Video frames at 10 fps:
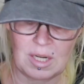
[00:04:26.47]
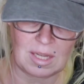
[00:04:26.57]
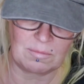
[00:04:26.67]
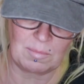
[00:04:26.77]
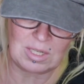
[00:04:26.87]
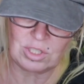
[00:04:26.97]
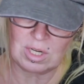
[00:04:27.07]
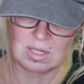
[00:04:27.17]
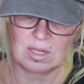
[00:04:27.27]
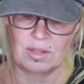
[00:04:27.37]
And I
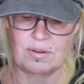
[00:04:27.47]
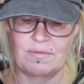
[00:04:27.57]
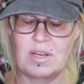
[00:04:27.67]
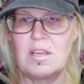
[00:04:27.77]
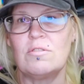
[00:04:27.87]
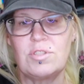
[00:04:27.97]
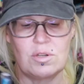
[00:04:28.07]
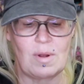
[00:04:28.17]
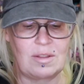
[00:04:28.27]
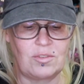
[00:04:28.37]
mentioned it in another video
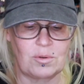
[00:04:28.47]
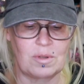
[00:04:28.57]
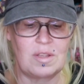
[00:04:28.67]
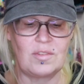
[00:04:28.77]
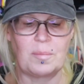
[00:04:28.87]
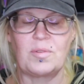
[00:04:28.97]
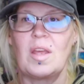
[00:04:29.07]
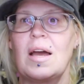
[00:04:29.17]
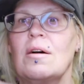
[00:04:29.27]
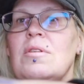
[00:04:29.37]
too. I store these
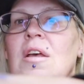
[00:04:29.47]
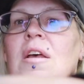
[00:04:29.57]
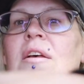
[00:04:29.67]
upside down.